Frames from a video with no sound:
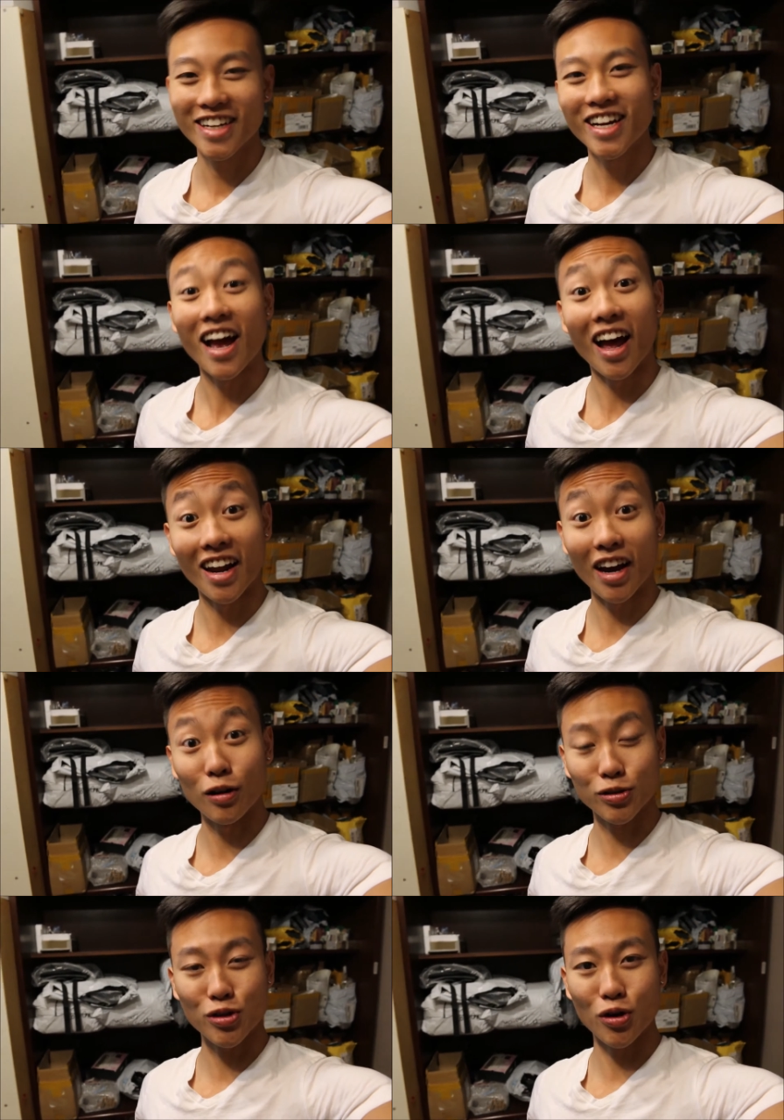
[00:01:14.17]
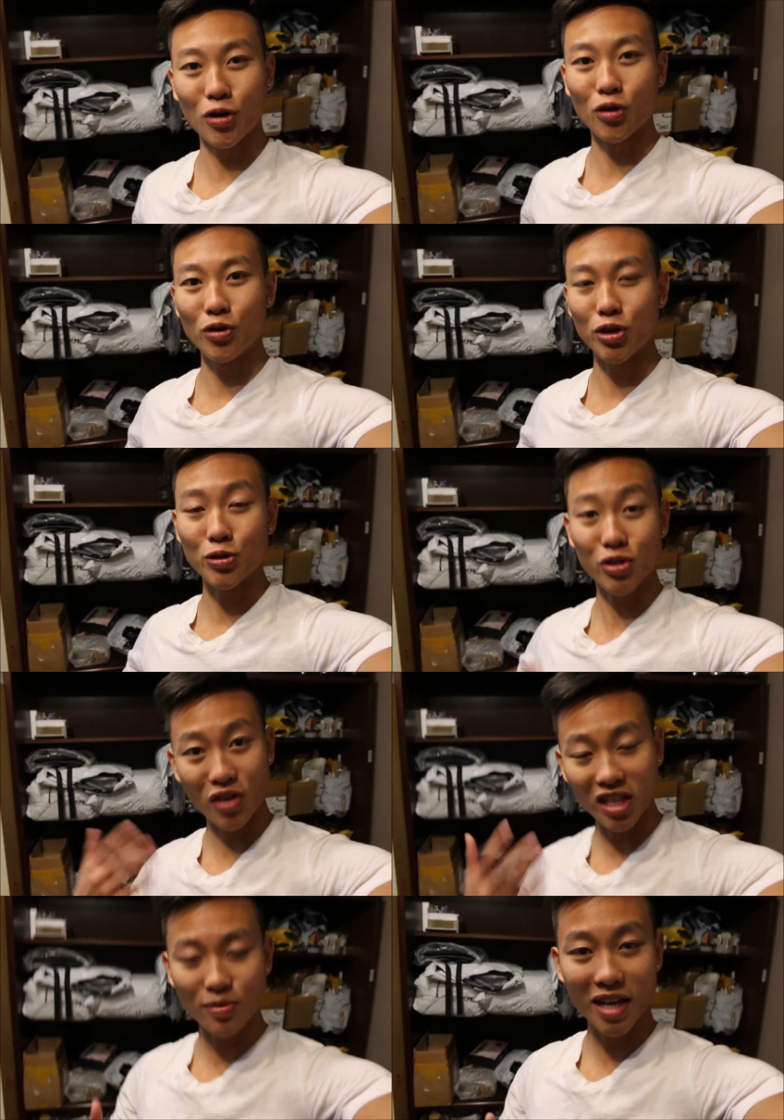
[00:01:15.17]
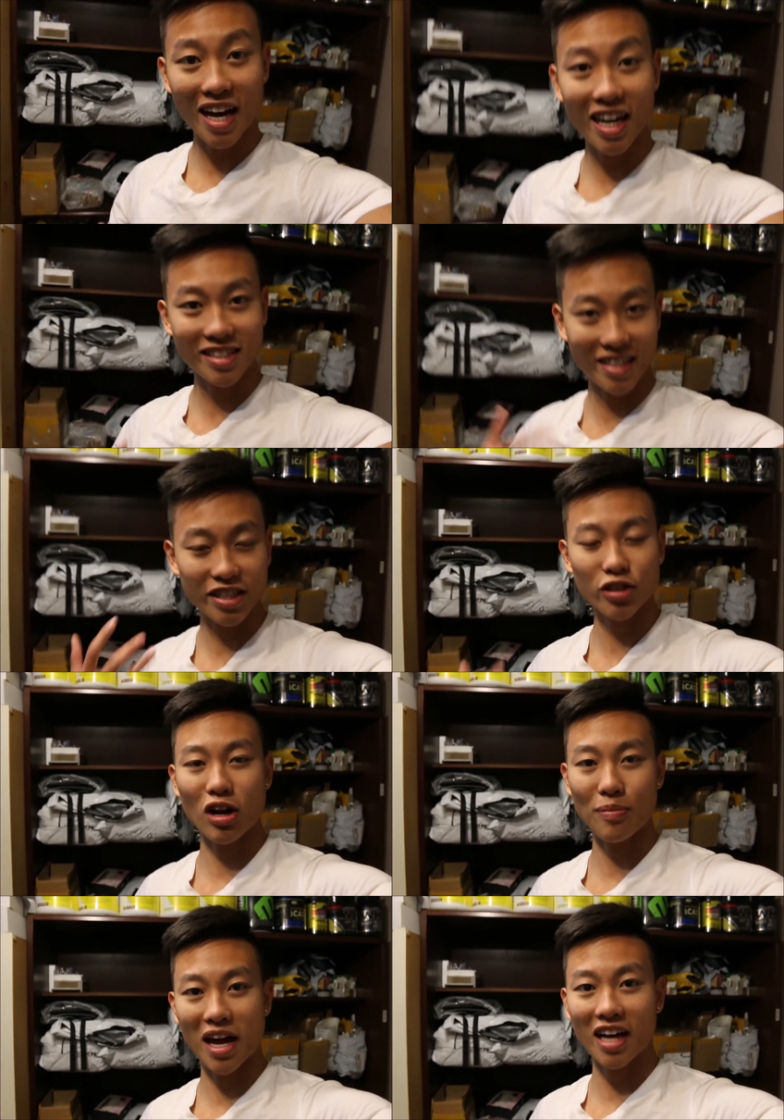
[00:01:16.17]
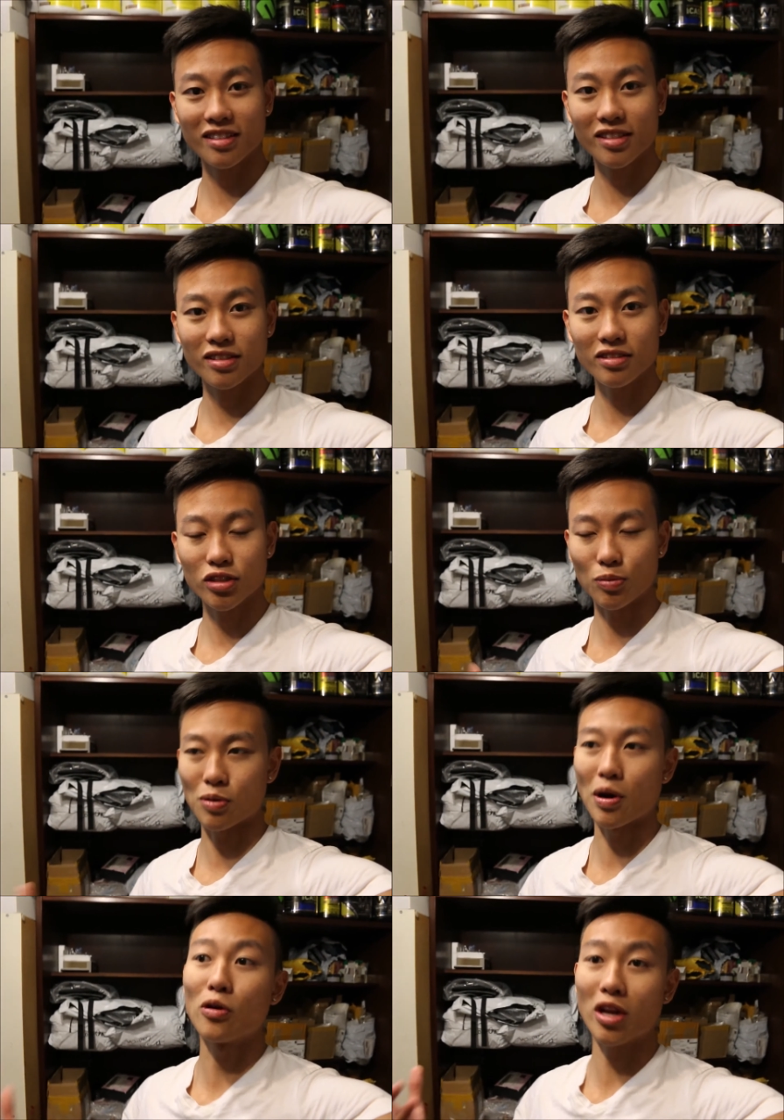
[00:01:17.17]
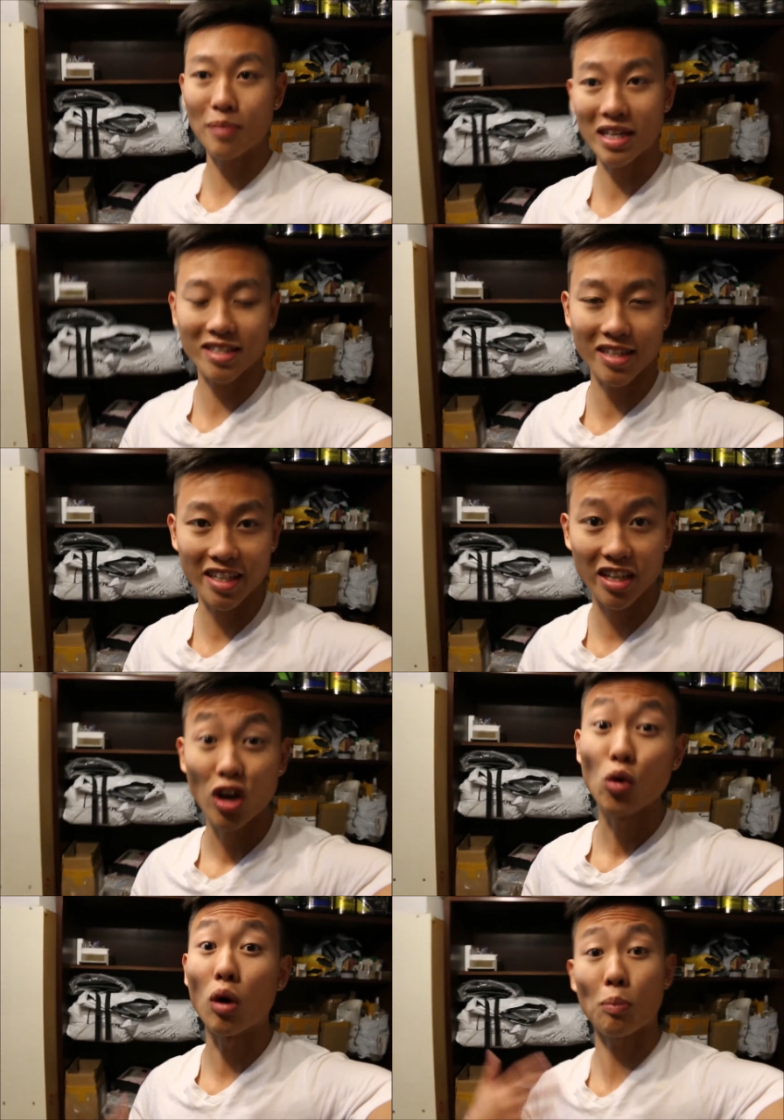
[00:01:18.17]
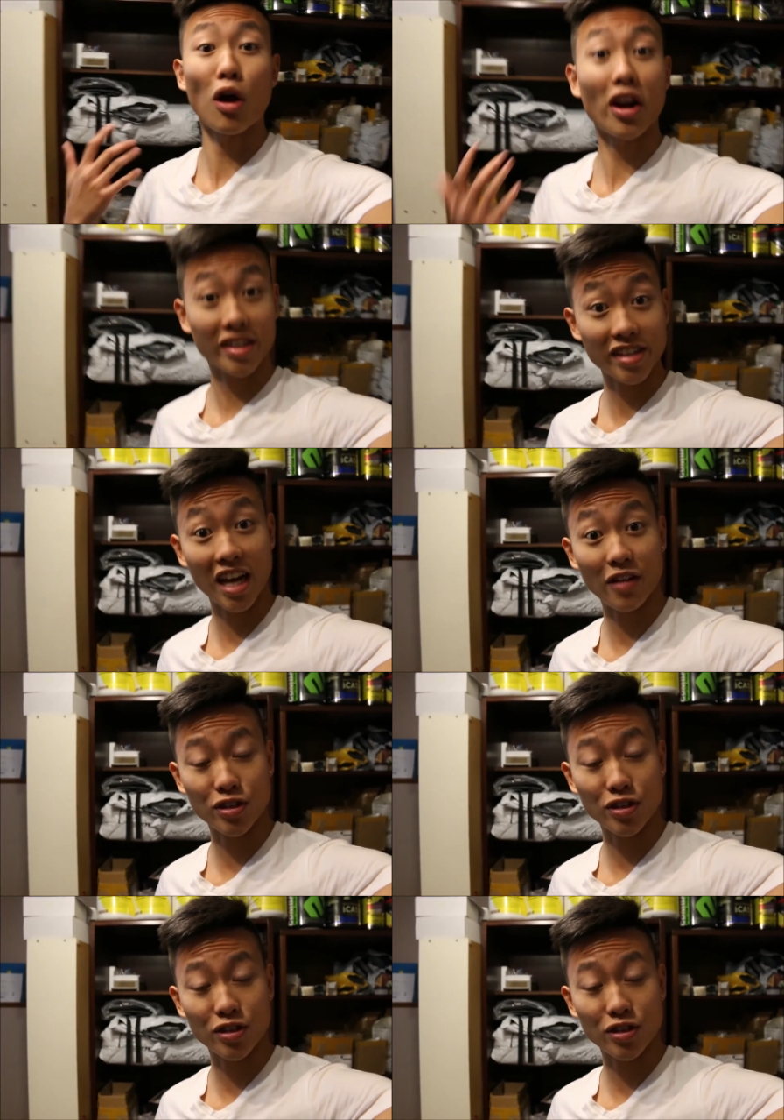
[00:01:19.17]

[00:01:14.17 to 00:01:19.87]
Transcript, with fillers: And I also use Facebook ads and Instagram ads to promote in my city what products I have for